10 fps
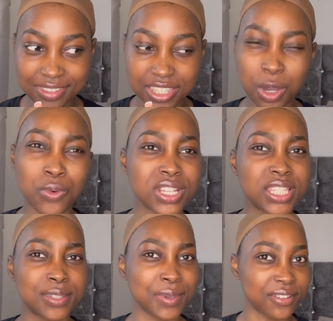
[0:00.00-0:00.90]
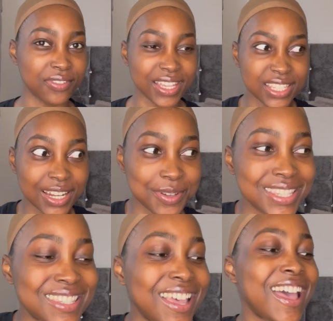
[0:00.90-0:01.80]
Someone is spitting facts.
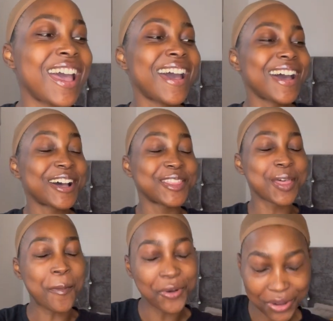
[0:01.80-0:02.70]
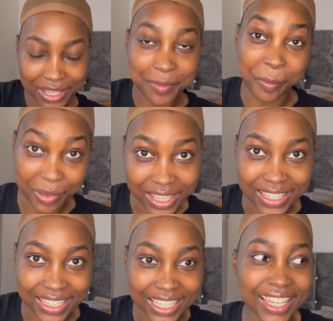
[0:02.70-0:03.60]
Anyways, the point
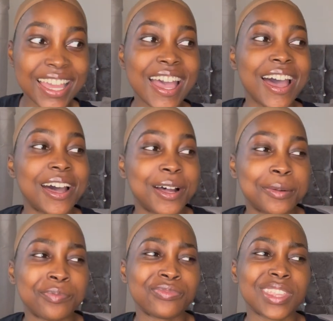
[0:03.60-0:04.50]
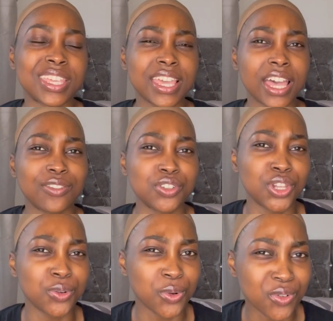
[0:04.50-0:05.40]
being, yeah, if you
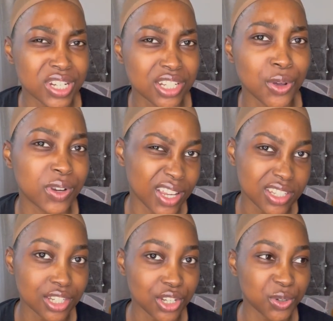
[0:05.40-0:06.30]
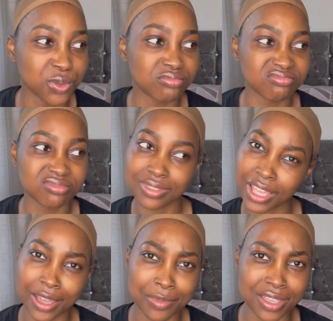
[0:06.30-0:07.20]
don't already know, get to know,
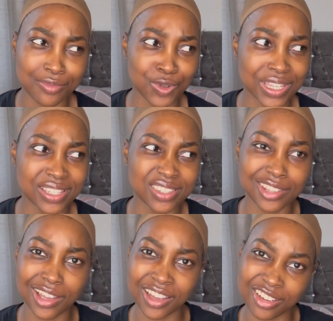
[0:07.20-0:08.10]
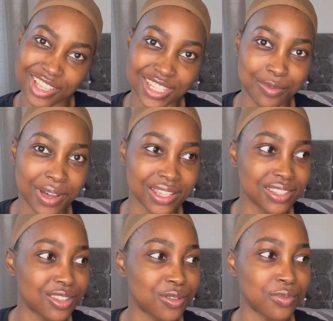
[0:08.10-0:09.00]
I make wigs, I
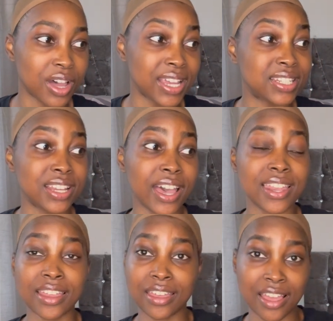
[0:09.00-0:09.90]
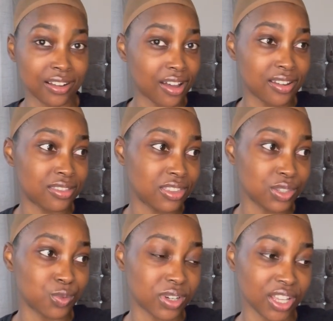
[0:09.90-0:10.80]
customize them, I dyed and colored
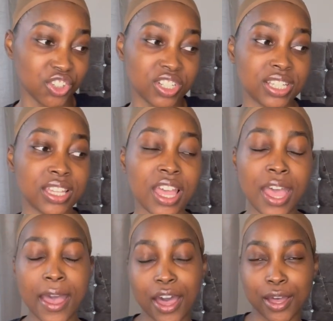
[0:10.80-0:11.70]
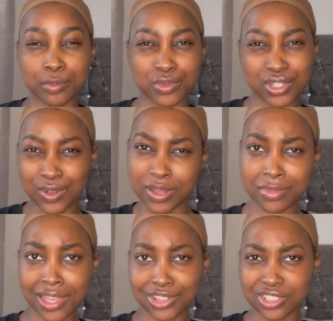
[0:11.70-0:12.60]
this one actually. So let
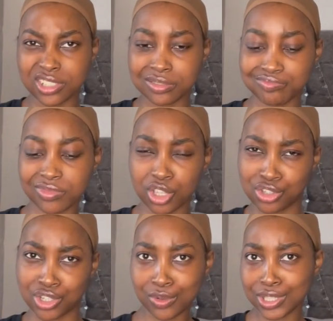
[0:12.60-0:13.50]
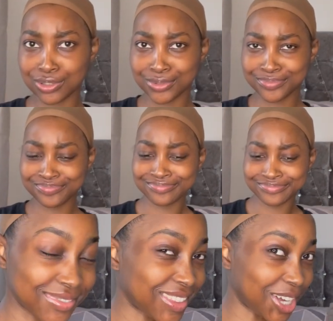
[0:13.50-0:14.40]
me actually show you.
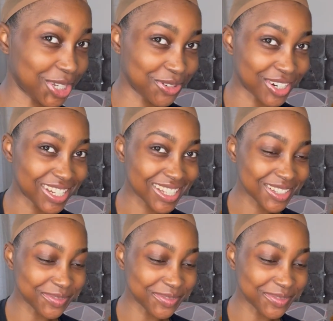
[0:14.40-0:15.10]
Are you ready?